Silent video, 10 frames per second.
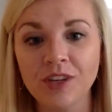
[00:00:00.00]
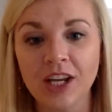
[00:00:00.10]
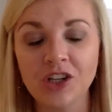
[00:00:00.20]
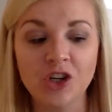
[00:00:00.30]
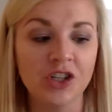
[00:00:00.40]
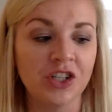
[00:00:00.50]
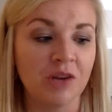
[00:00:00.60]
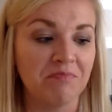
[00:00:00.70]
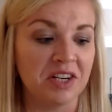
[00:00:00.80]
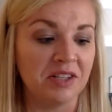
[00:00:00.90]
insurance
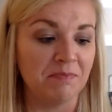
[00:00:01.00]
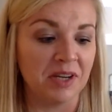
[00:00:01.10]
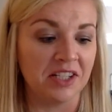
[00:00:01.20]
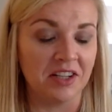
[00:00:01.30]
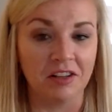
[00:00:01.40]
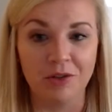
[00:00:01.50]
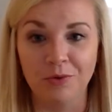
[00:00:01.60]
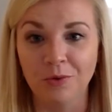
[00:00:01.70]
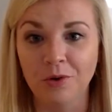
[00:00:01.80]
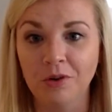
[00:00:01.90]
companies basically
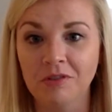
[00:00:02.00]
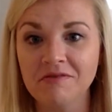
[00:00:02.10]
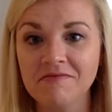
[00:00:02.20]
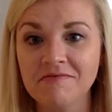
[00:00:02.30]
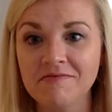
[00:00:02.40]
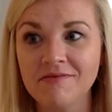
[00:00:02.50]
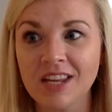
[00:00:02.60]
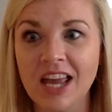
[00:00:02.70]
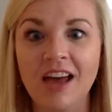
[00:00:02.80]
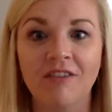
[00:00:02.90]
rule
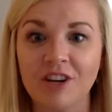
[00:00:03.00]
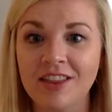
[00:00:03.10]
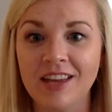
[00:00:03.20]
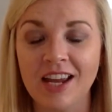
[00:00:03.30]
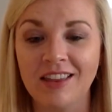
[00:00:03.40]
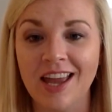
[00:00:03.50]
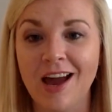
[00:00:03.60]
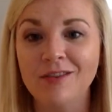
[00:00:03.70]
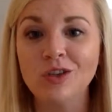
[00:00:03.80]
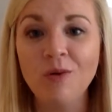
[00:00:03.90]
everything. They
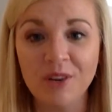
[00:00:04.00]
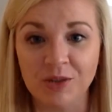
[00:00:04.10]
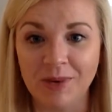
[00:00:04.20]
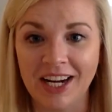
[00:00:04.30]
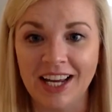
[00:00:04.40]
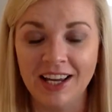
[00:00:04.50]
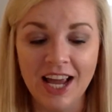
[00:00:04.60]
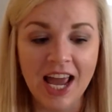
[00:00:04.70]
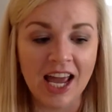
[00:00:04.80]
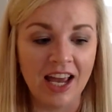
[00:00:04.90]
have so much money,
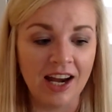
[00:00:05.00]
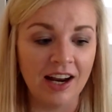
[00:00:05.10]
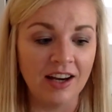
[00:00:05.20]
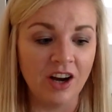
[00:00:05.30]
and